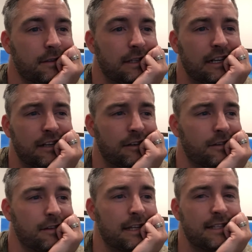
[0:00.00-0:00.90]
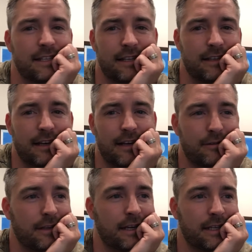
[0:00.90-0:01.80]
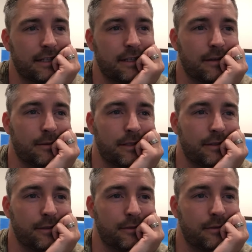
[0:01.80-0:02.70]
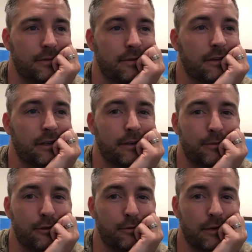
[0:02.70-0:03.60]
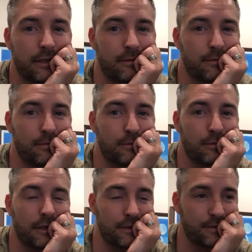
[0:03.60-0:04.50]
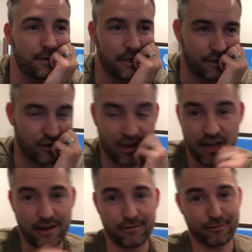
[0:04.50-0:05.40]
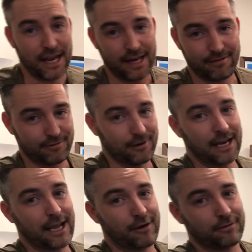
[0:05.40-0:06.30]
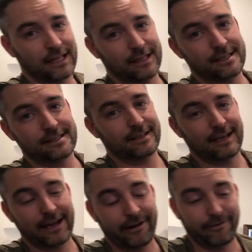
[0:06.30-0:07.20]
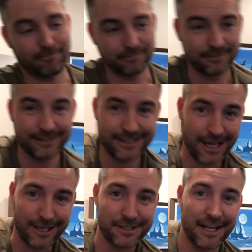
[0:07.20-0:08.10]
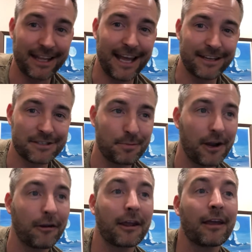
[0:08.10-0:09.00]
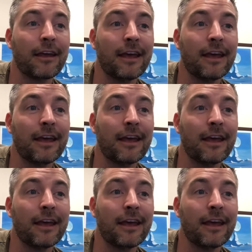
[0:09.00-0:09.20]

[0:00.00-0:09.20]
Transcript: I don't know. That's it. I don't think I need to go into talking about what is trending right now. At least, I don't know. It's not that inspiring.